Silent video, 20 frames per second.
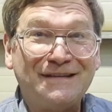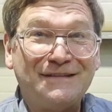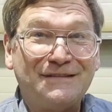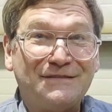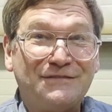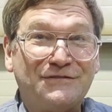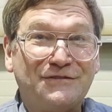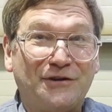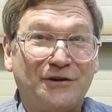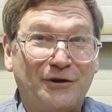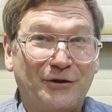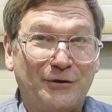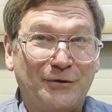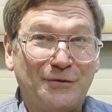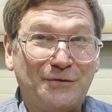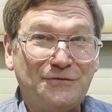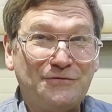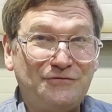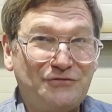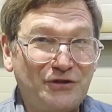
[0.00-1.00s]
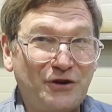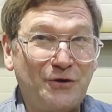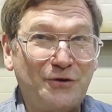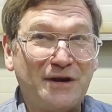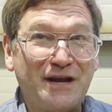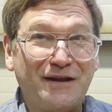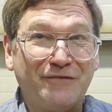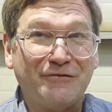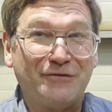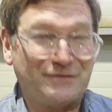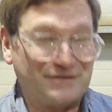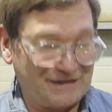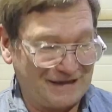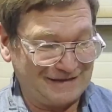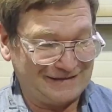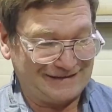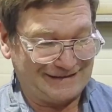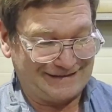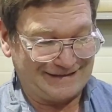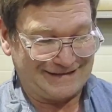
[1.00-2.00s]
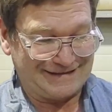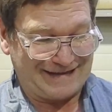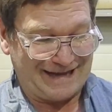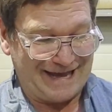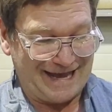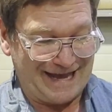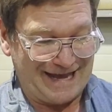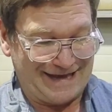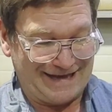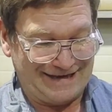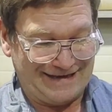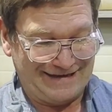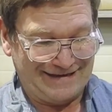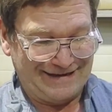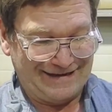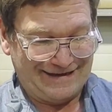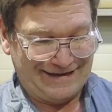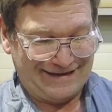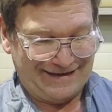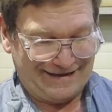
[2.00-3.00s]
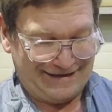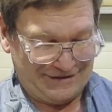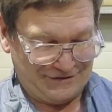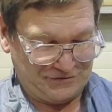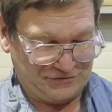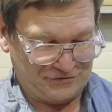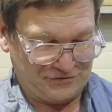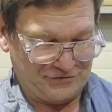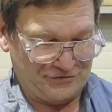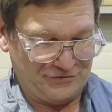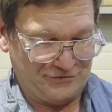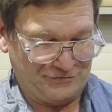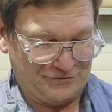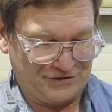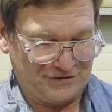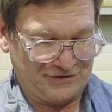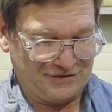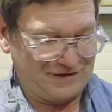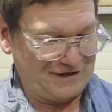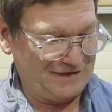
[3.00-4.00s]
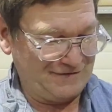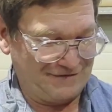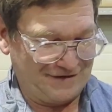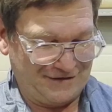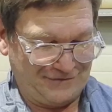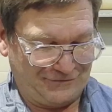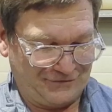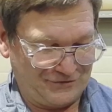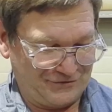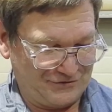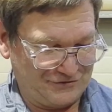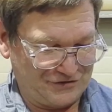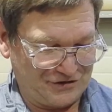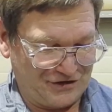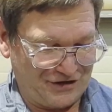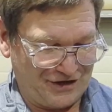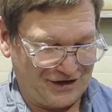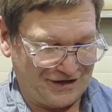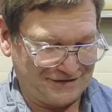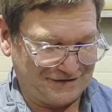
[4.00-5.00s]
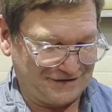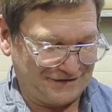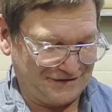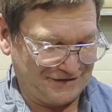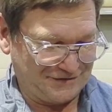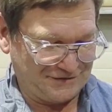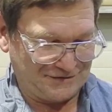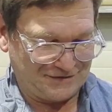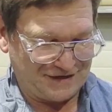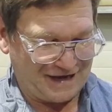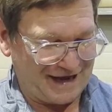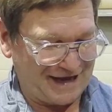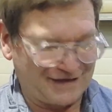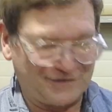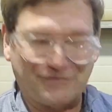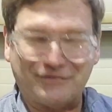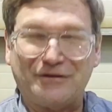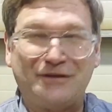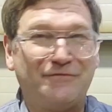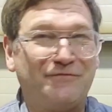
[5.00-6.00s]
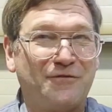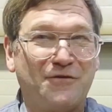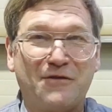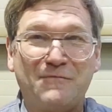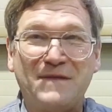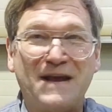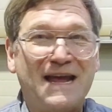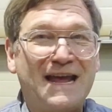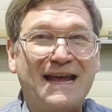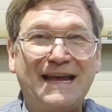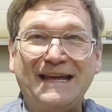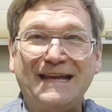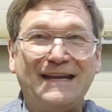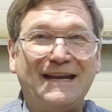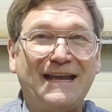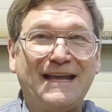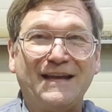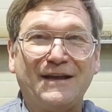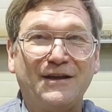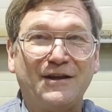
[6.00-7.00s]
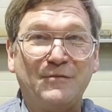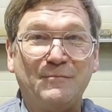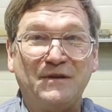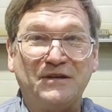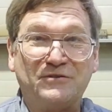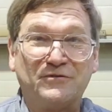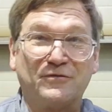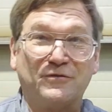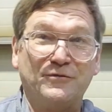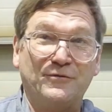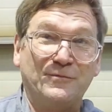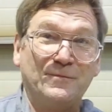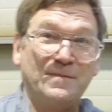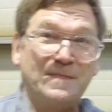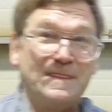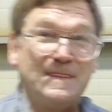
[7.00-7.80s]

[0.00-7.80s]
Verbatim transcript: So don't ever think that this head is true. Just even if your jaws and this was accurately formed, it ain't gonna be true.